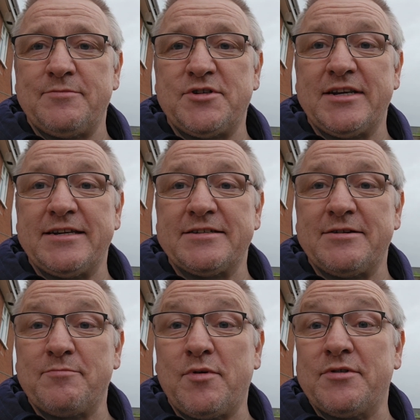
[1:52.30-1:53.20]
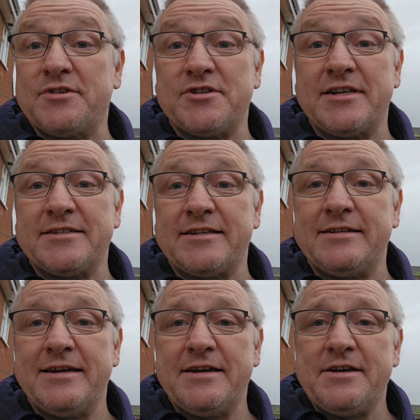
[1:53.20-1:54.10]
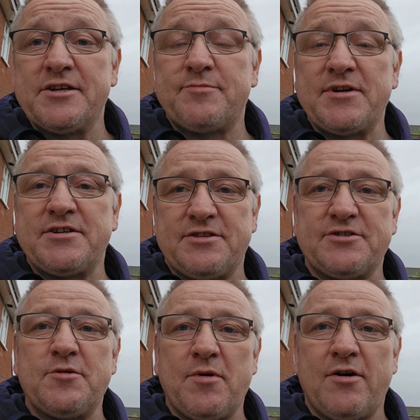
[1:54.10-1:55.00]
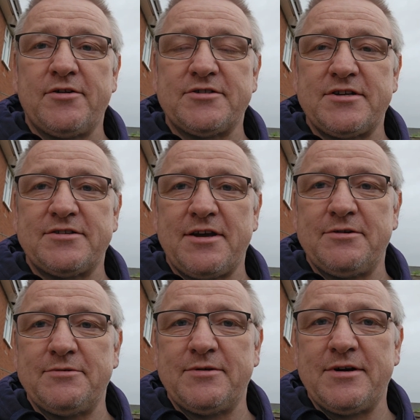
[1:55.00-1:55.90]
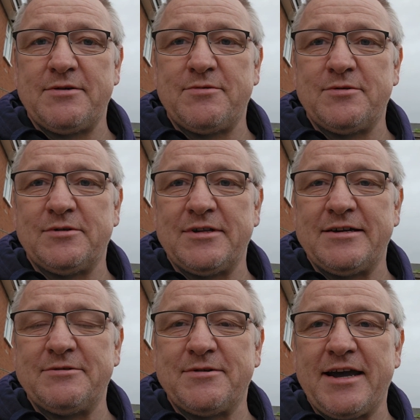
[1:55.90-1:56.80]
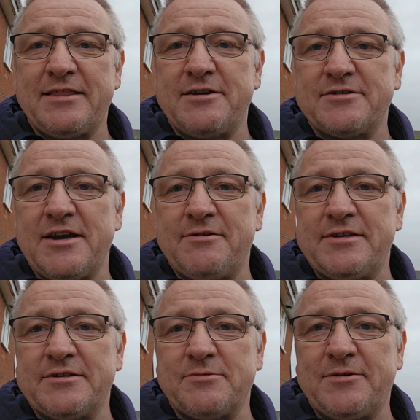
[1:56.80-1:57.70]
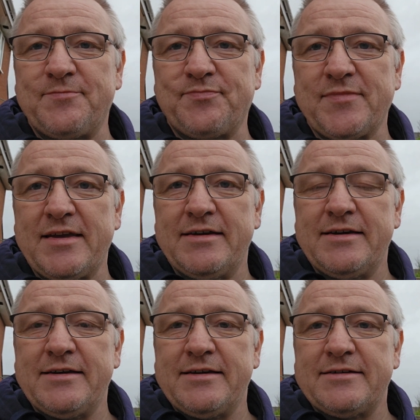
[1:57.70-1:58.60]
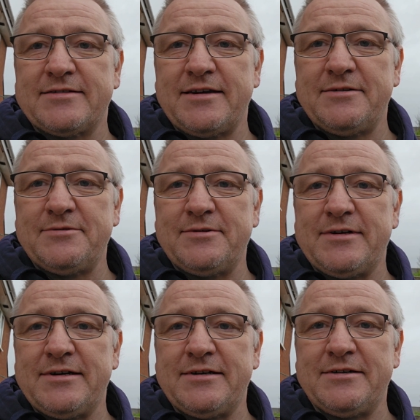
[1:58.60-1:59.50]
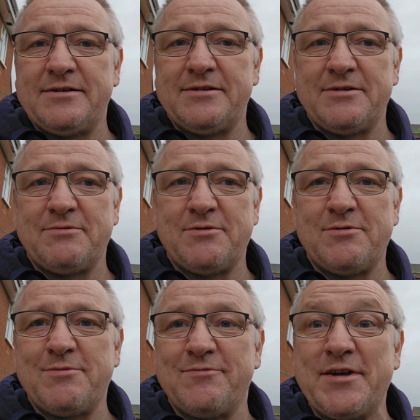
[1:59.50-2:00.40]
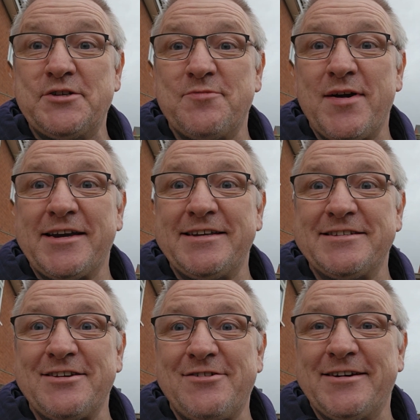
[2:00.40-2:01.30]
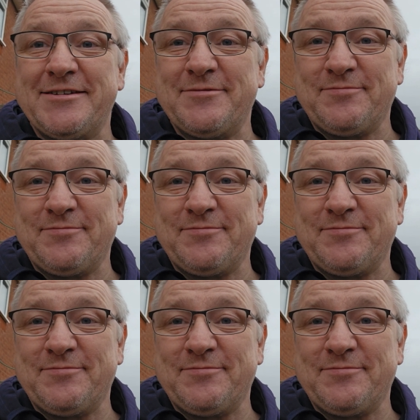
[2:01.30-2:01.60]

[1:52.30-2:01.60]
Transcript: chilies and putting the chilies in, especially the super hots. So we'll get those going as well. So we'll venture back inside.